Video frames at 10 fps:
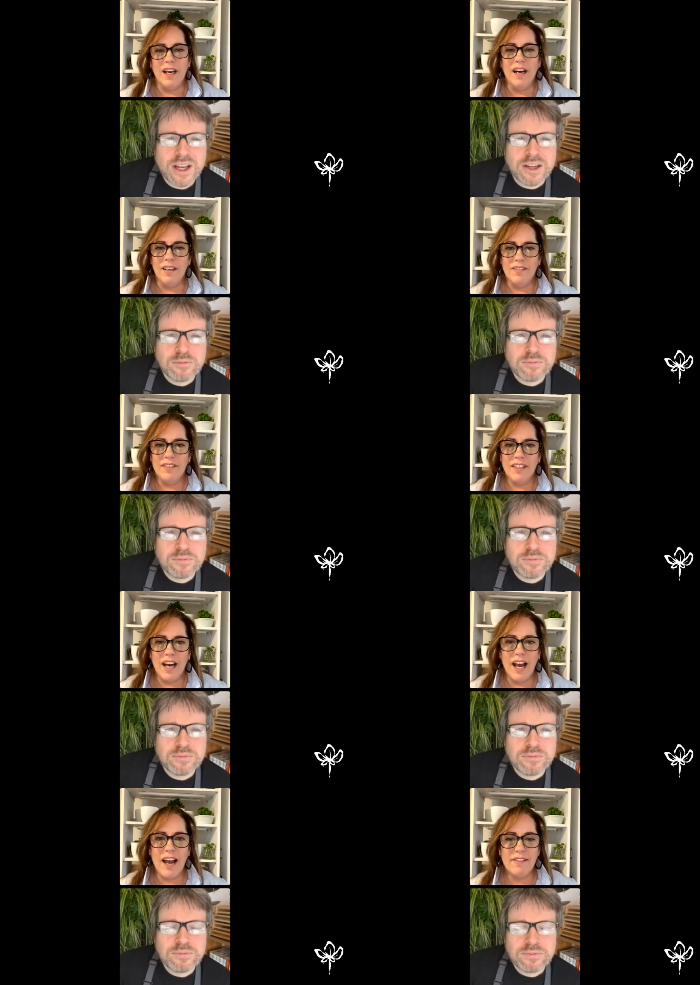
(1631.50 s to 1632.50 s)
Speaker 1: I have some
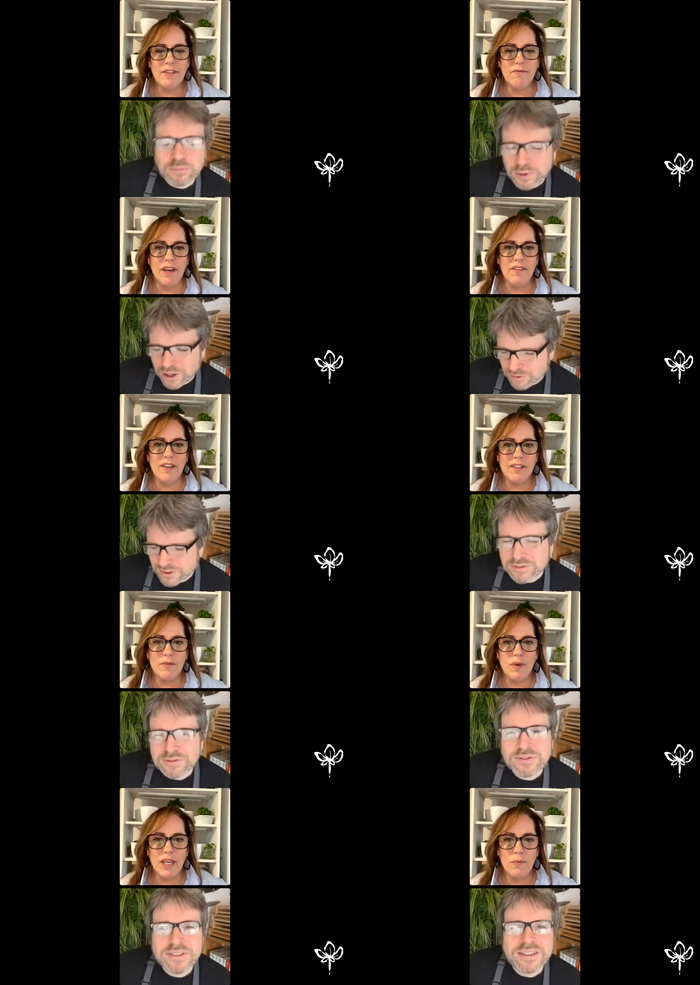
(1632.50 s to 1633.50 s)
favorites. We could we
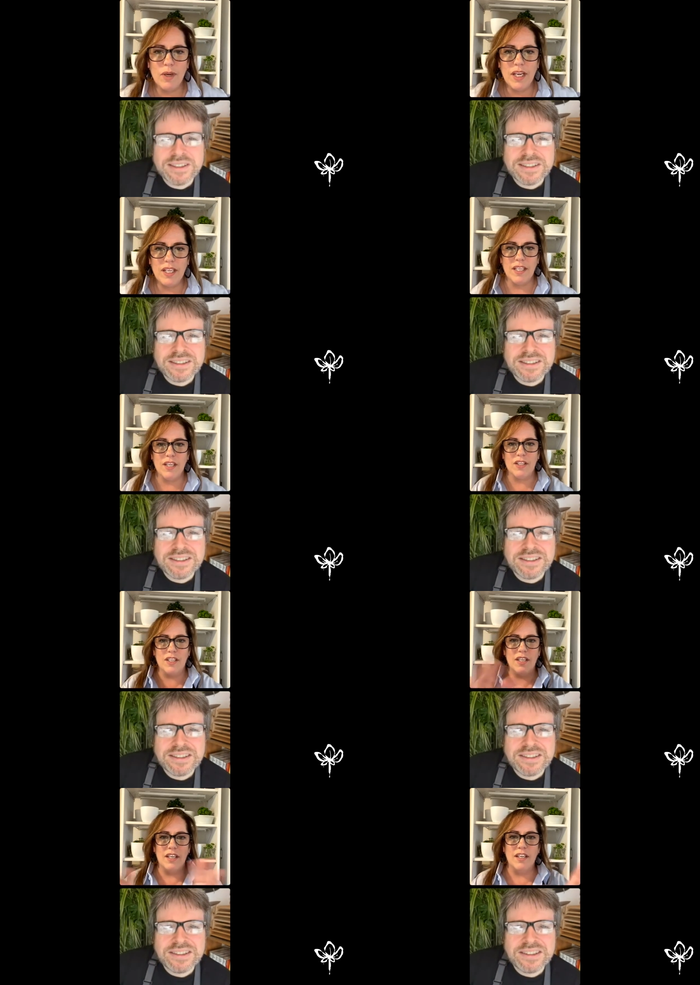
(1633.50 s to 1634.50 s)
could teach the
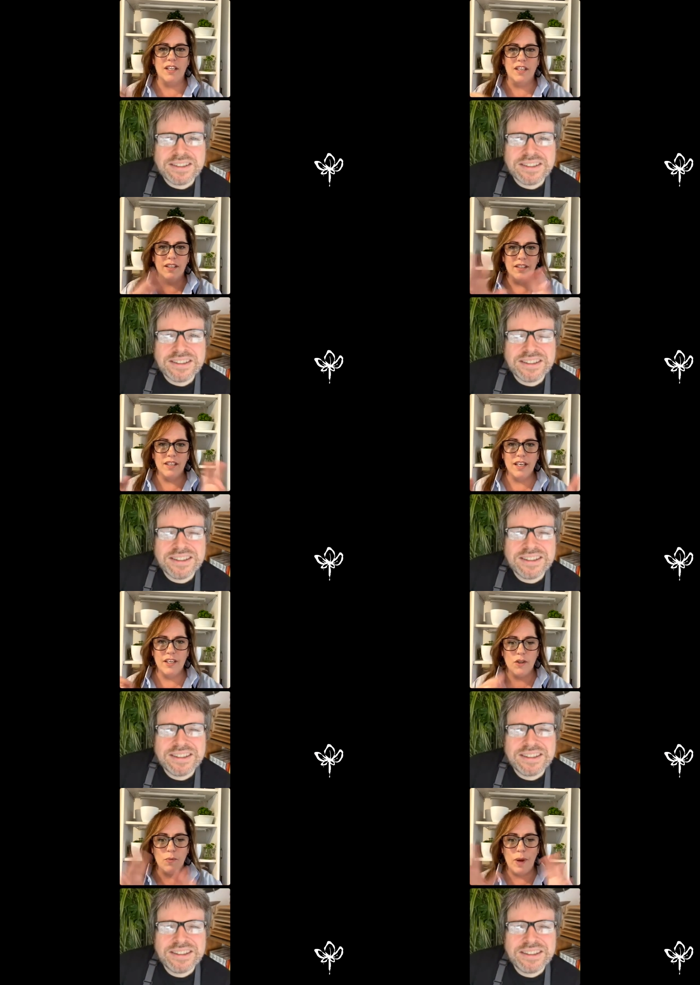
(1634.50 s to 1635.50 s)
interweb
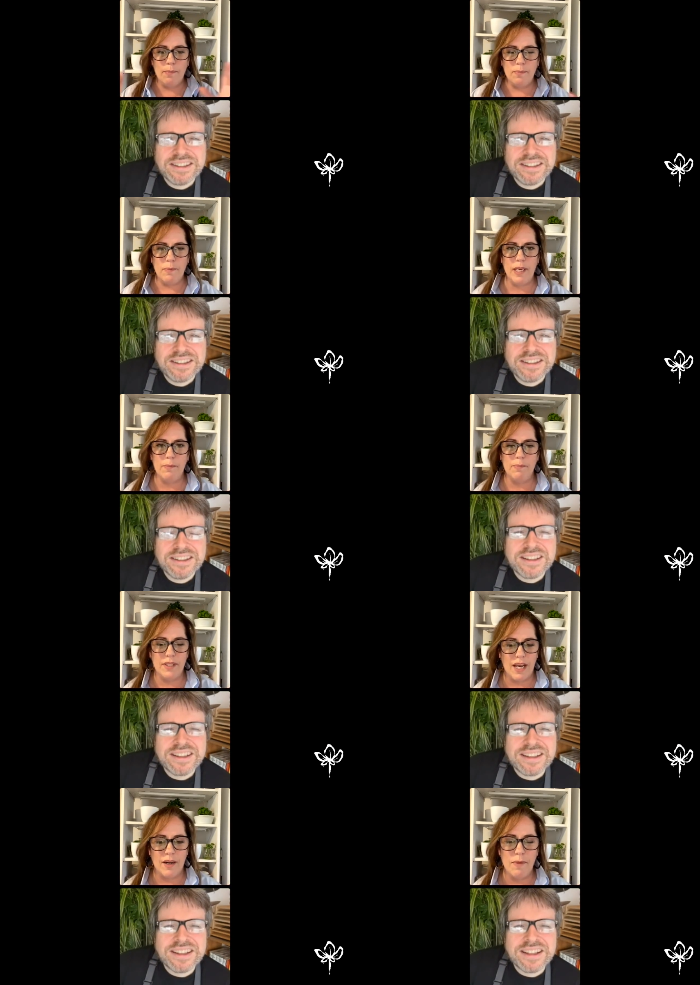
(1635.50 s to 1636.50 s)
peeps how to make
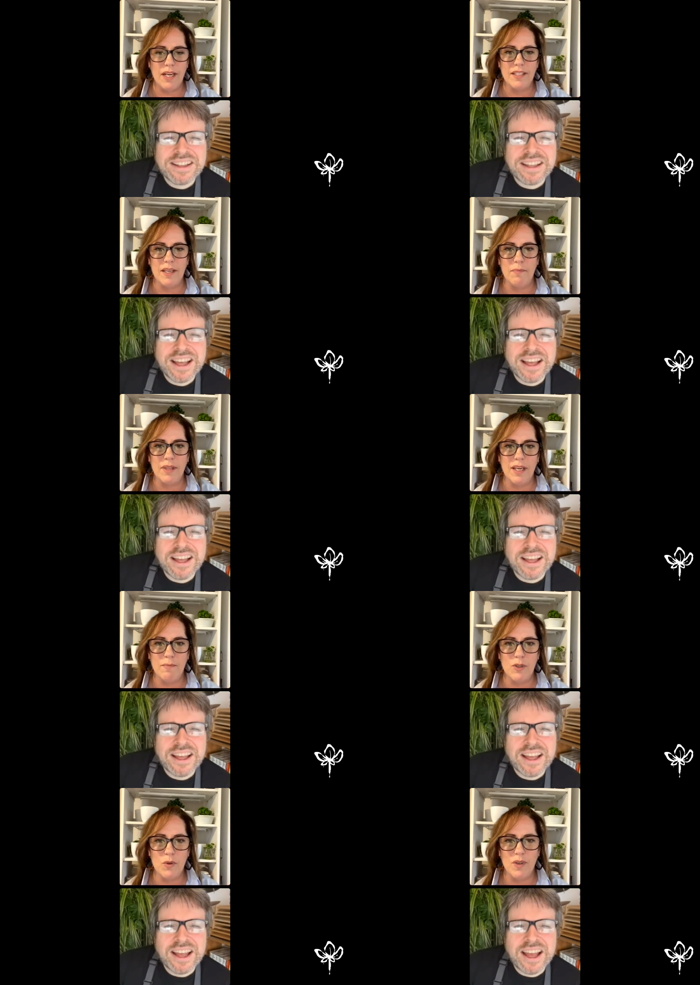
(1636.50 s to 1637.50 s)
something. I'm sure.
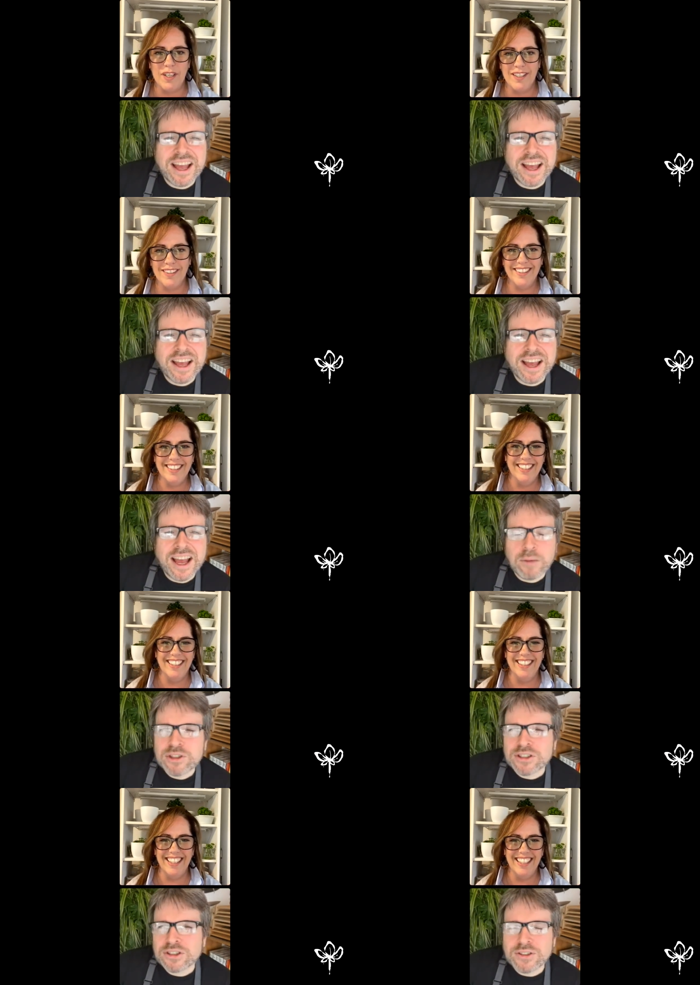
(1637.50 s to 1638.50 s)

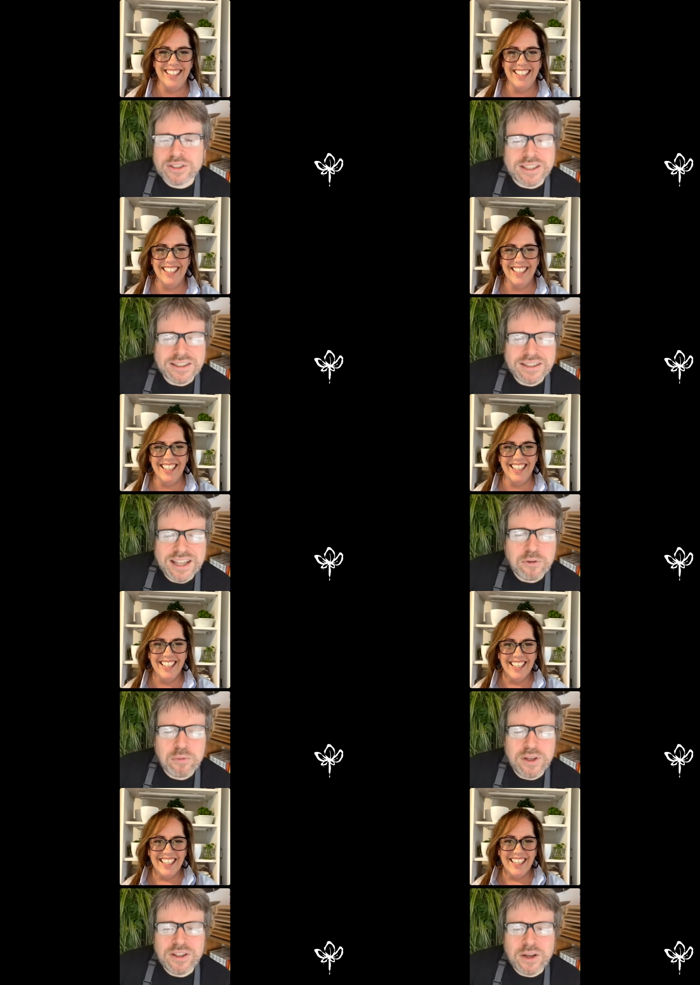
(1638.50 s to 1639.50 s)
Speaker 2: Absolutely, that would be that would
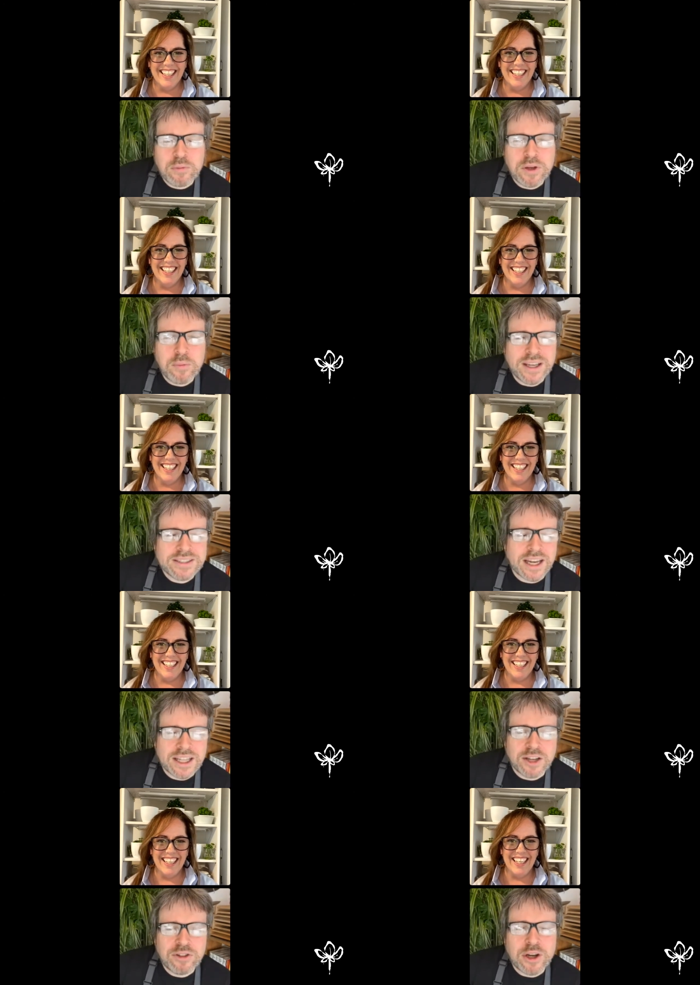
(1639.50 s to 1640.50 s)
be amazing. I'd love to come
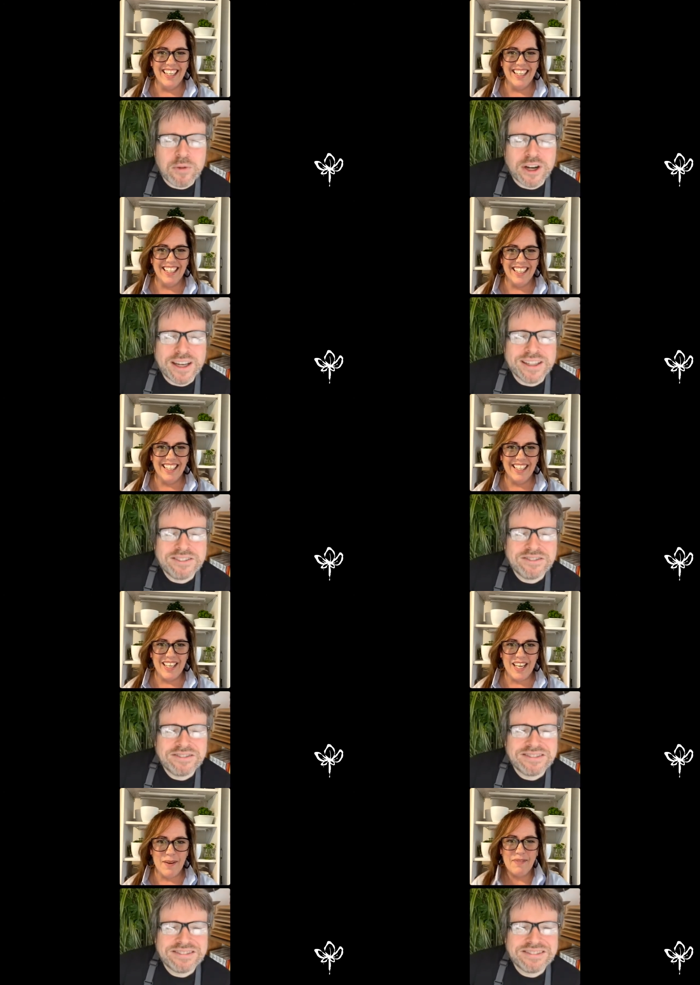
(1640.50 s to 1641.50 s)
on again.
Speaker 1: It'd be
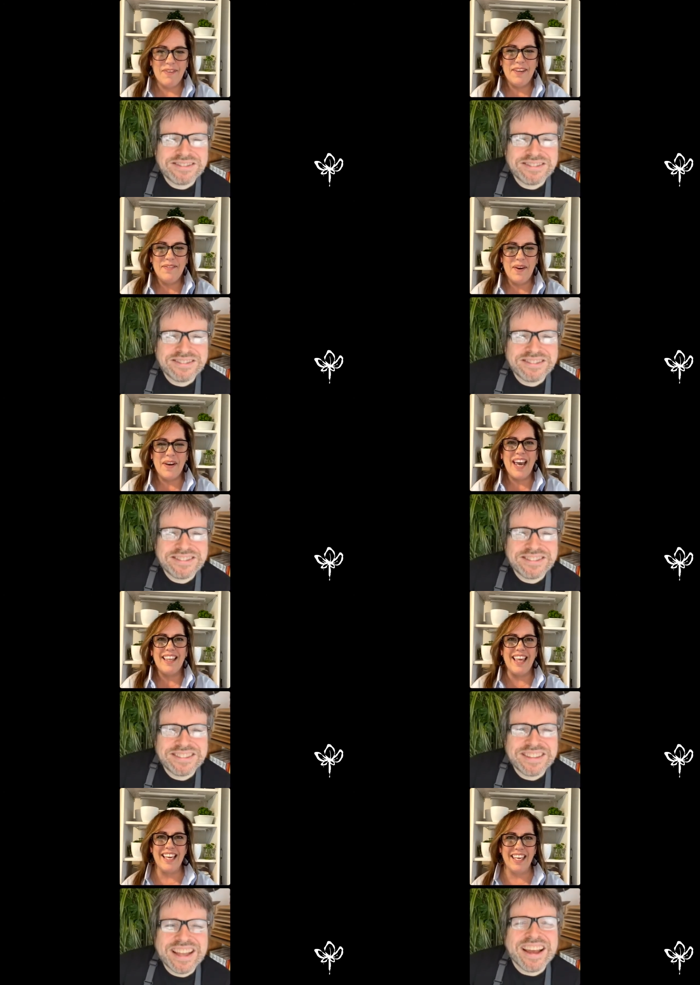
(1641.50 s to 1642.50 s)
fun. Okay, thank you.
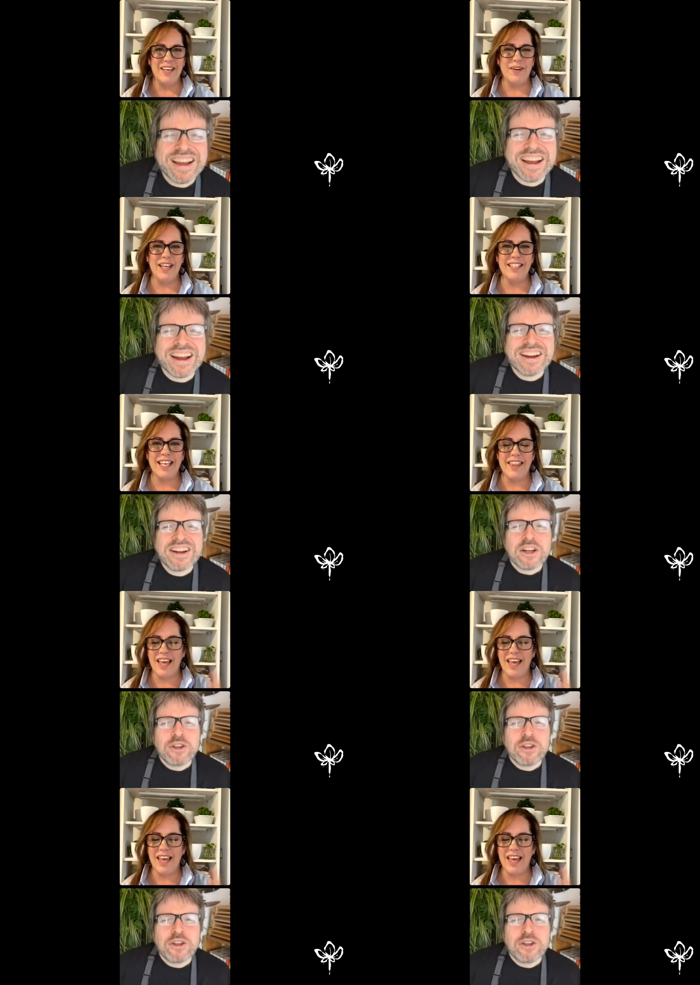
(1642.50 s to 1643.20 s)
Let's get that uh,